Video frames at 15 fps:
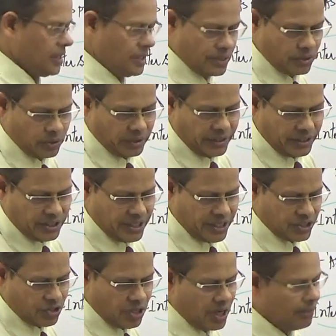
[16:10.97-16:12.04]
So, that is
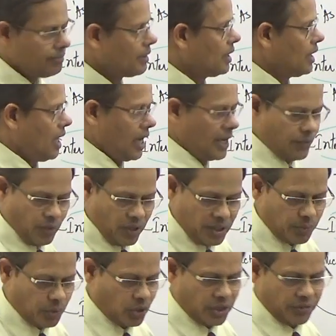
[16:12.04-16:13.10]
extra. And what
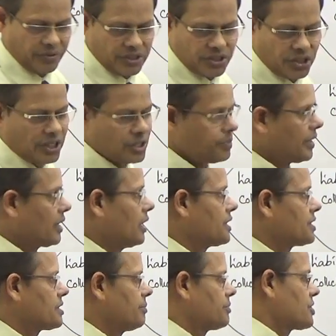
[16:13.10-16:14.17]
about reverse charge
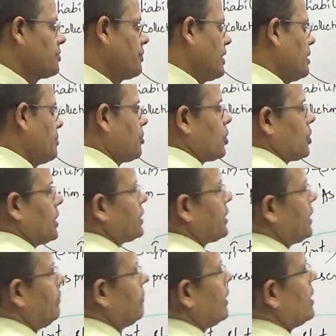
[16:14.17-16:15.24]
mechanism? It's a very important
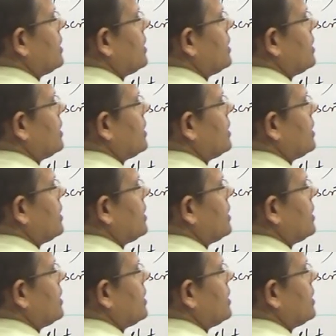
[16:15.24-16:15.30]
thing.